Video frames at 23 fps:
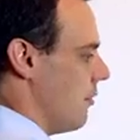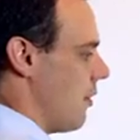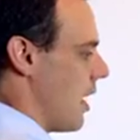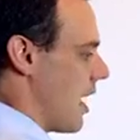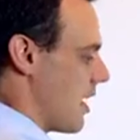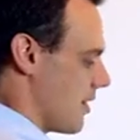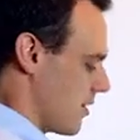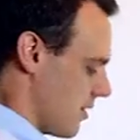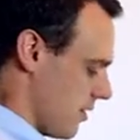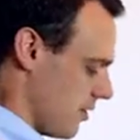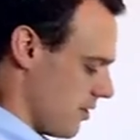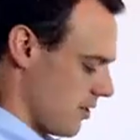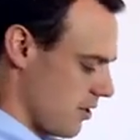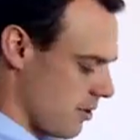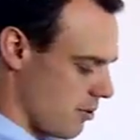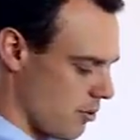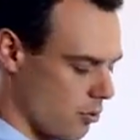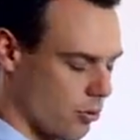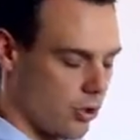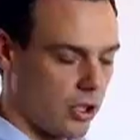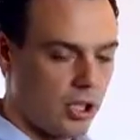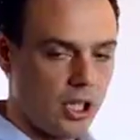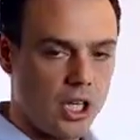acids
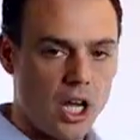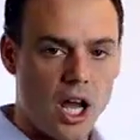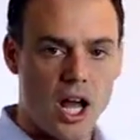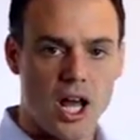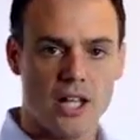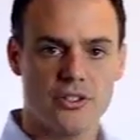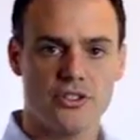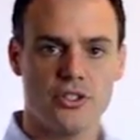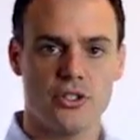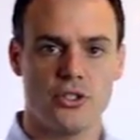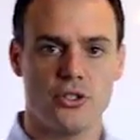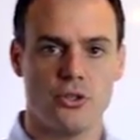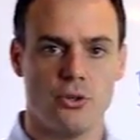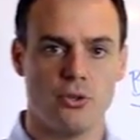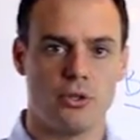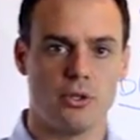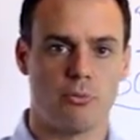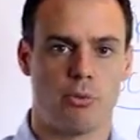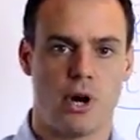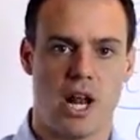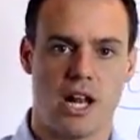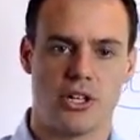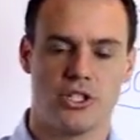constitute
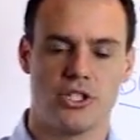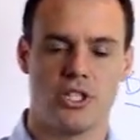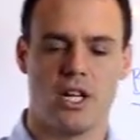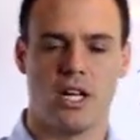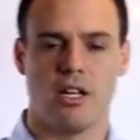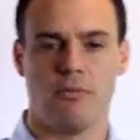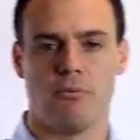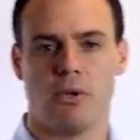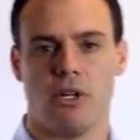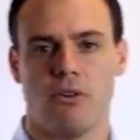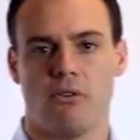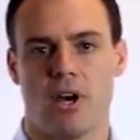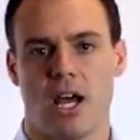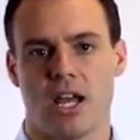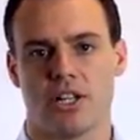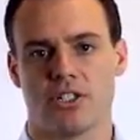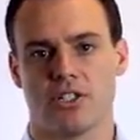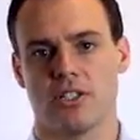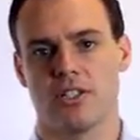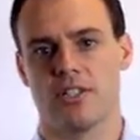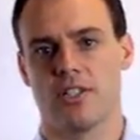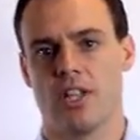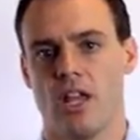the branched chain amino
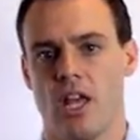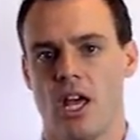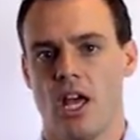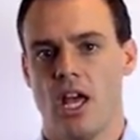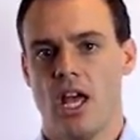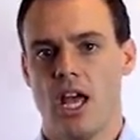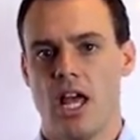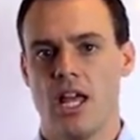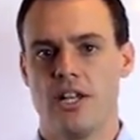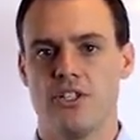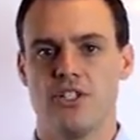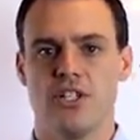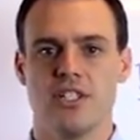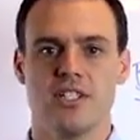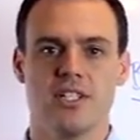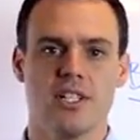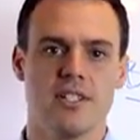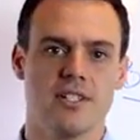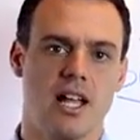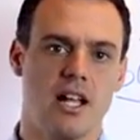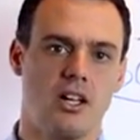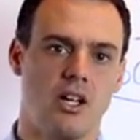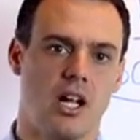acids. And just
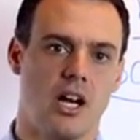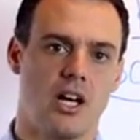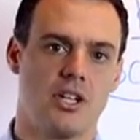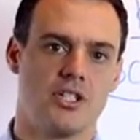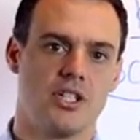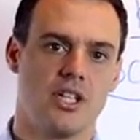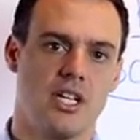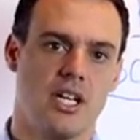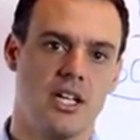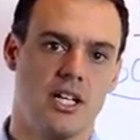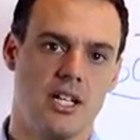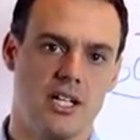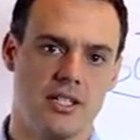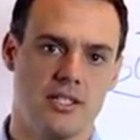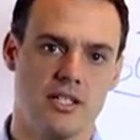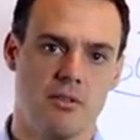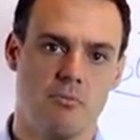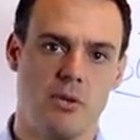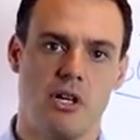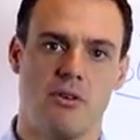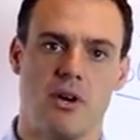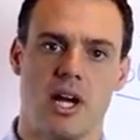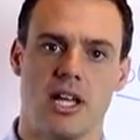as L-arginine is
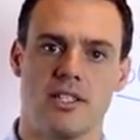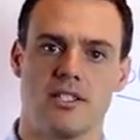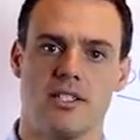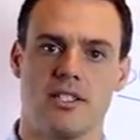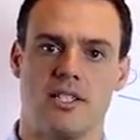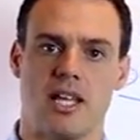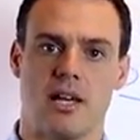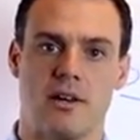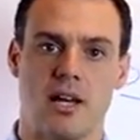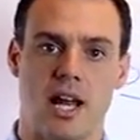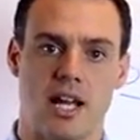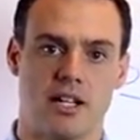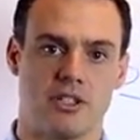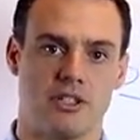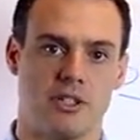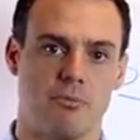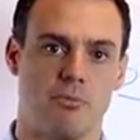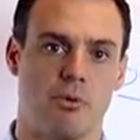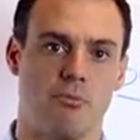an amino acid that actually